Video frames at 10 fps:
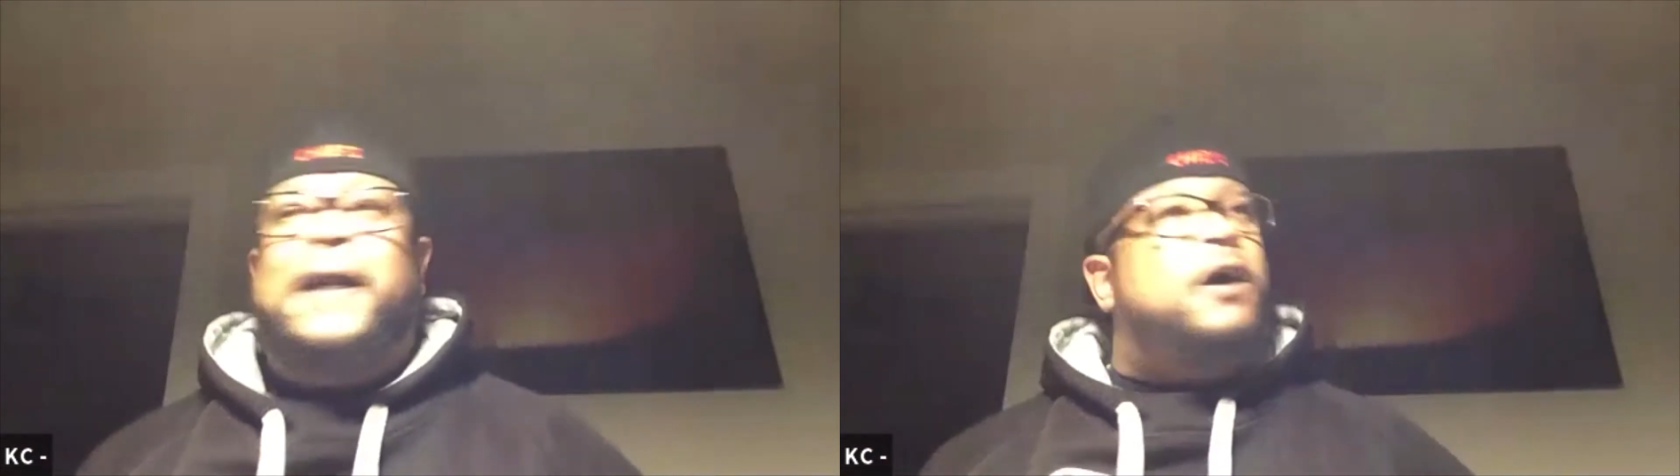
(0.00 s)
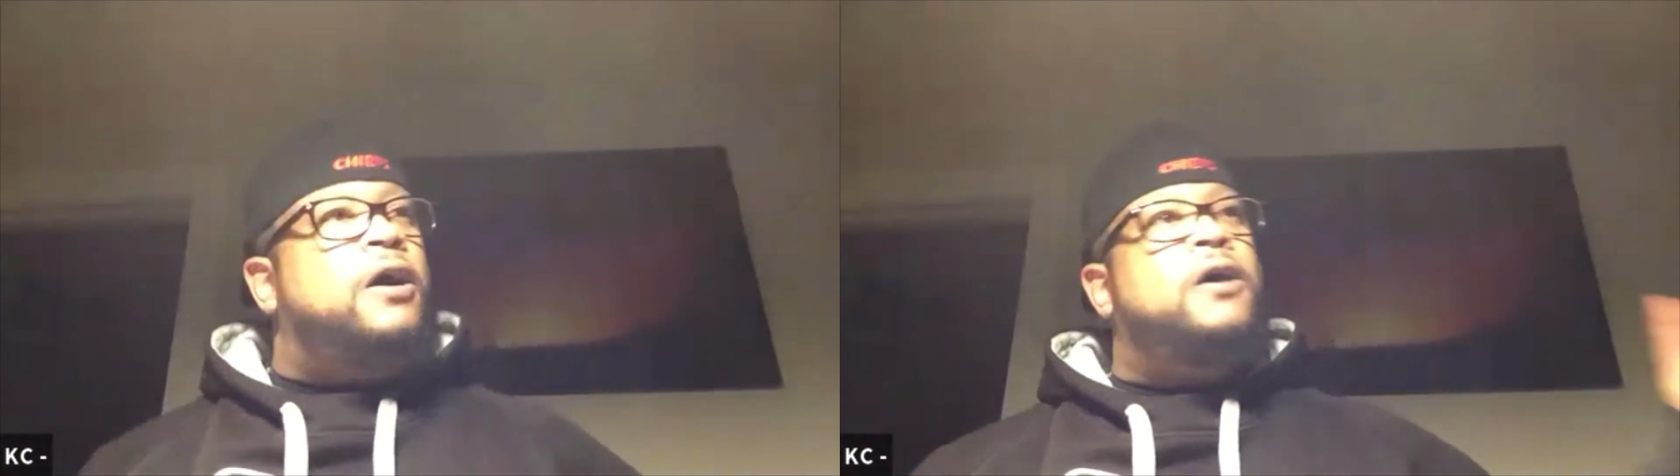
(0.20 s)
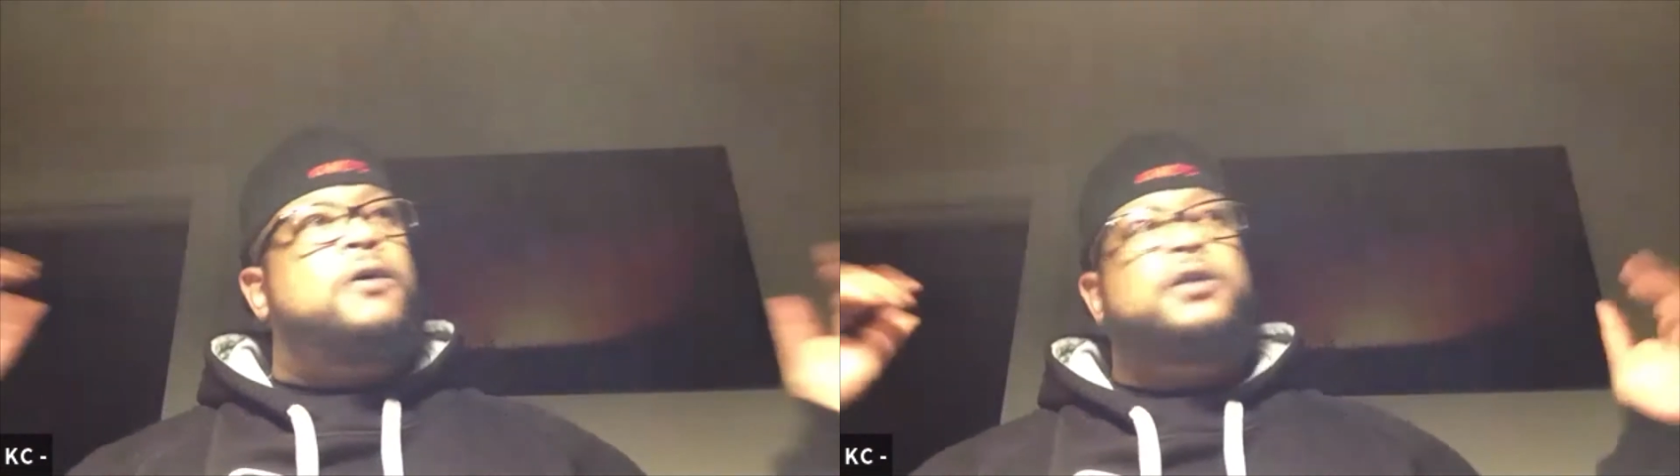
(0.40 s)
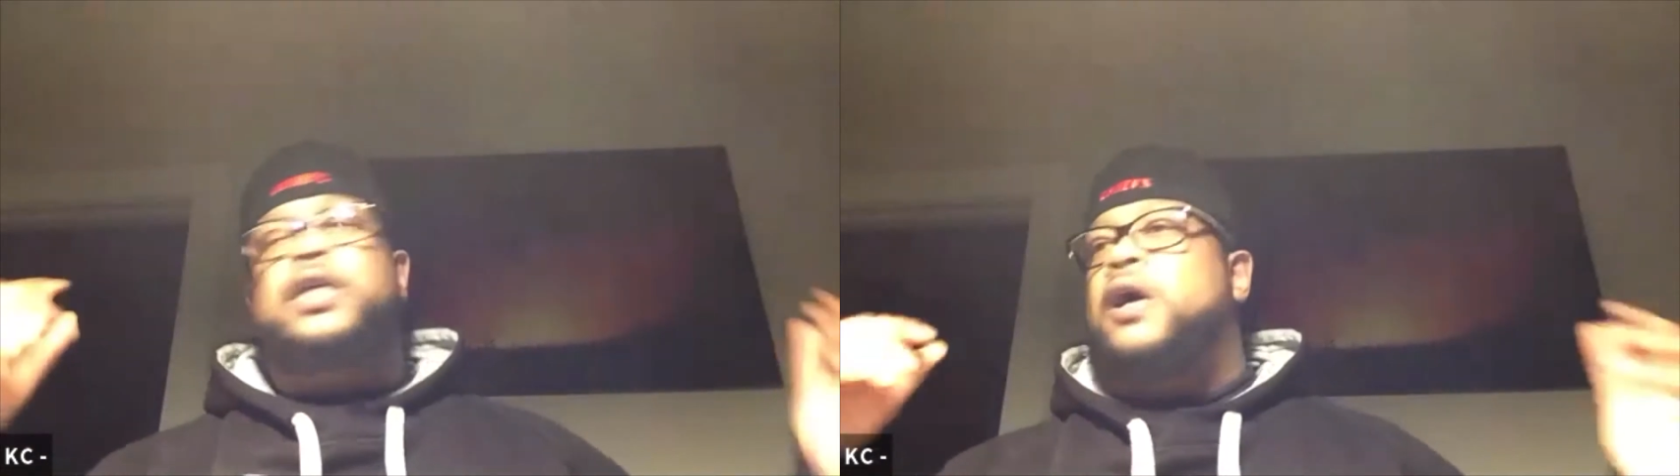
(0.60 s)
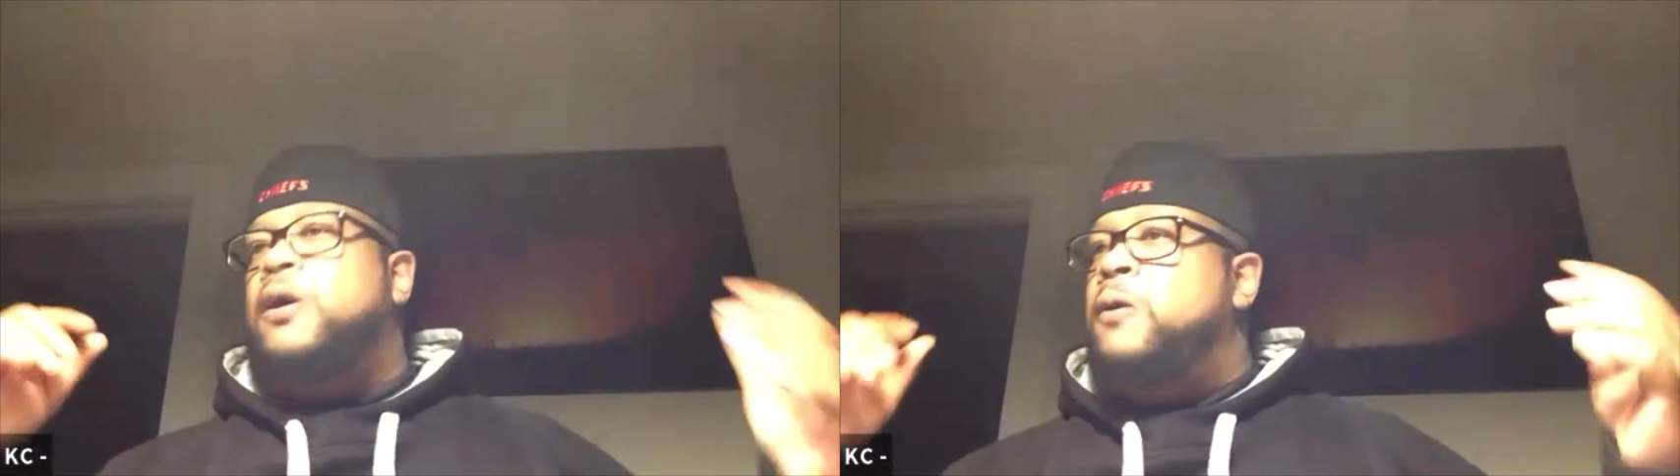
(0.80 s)
Oh, you
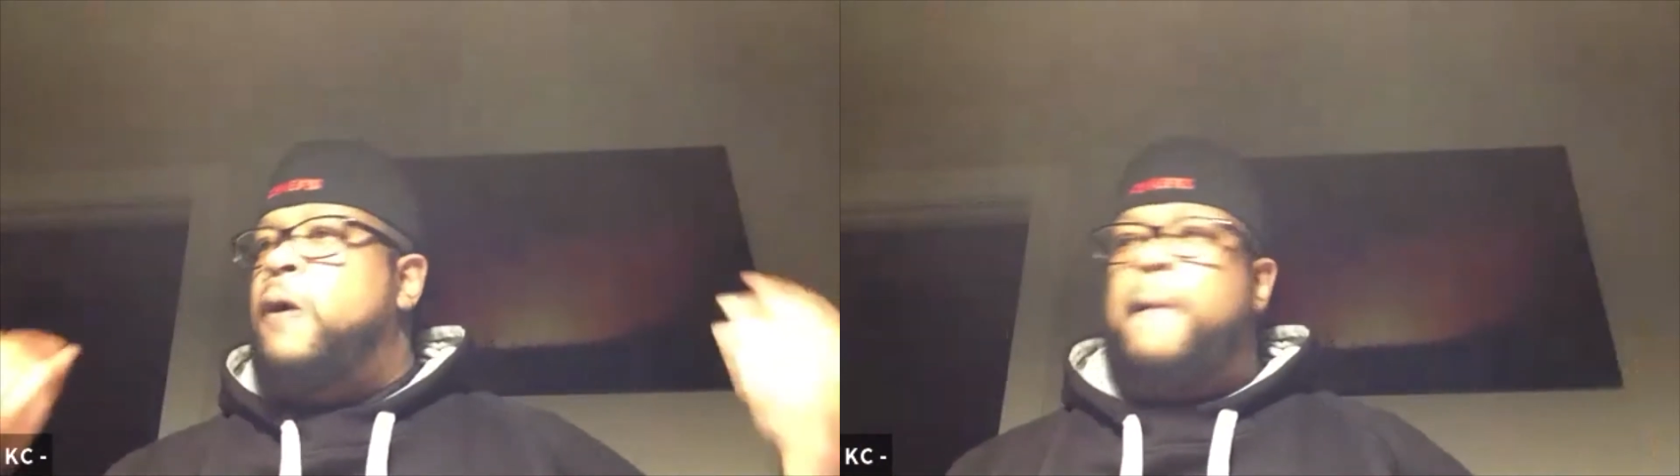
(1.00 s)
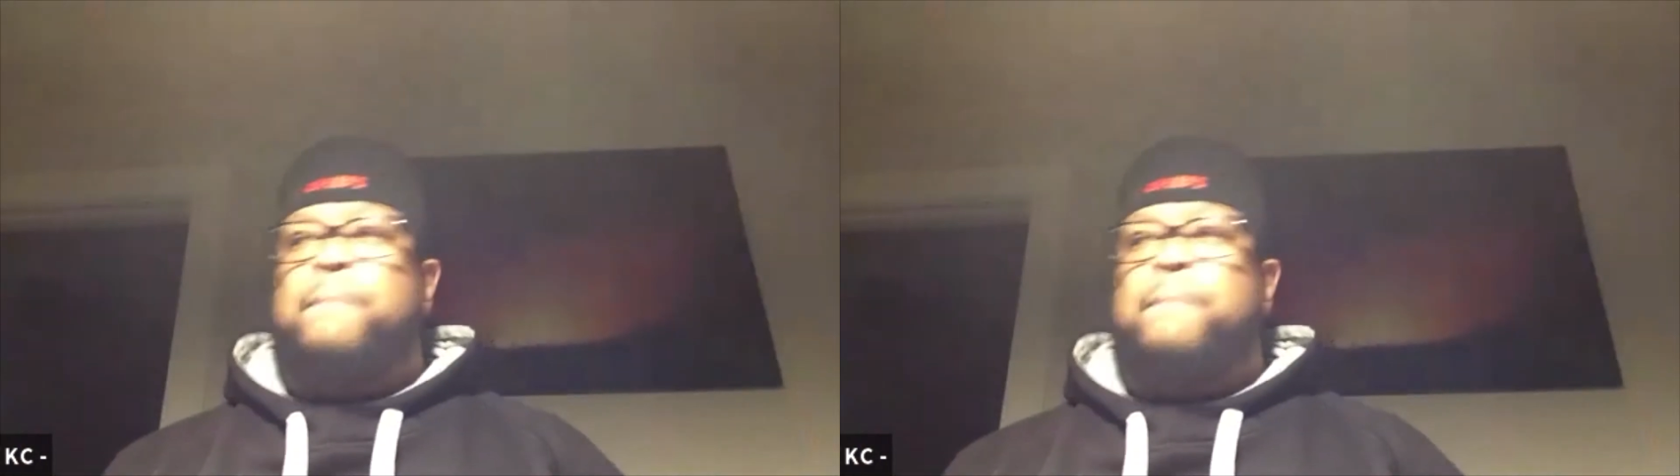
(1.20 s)
know,